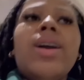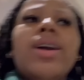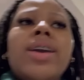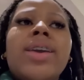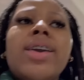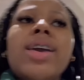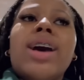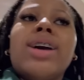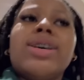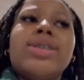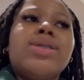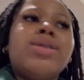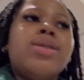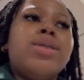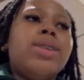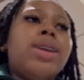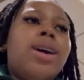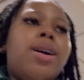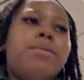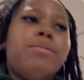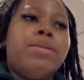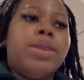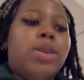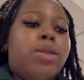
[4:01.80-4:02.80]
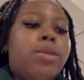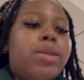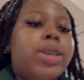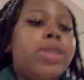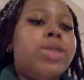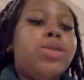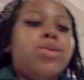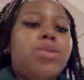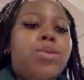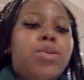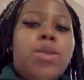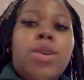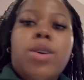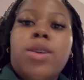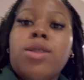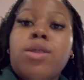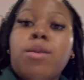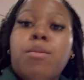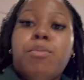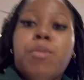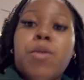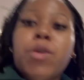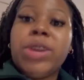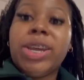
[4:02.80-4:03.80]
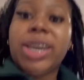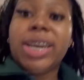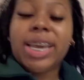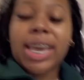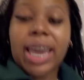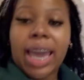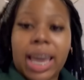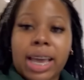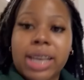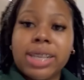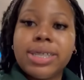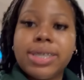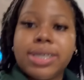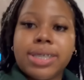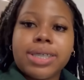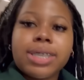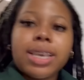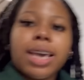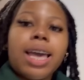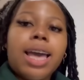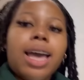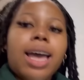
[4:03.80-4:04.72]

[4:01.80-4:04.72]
yeah, so now we're going to the boarding gates.